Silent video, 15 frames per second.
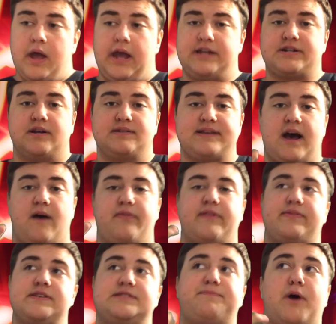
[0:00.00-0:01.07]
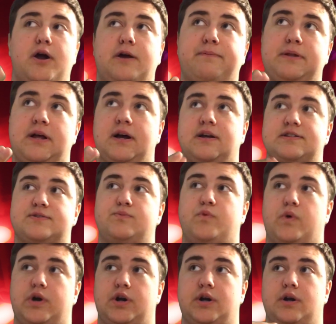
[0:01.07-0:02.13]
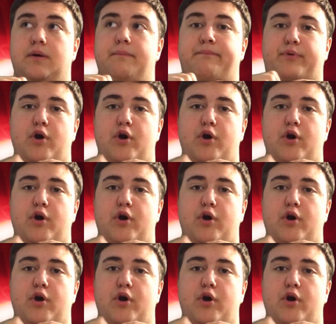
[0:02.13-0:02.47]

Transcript: It turns out that the spark plugs were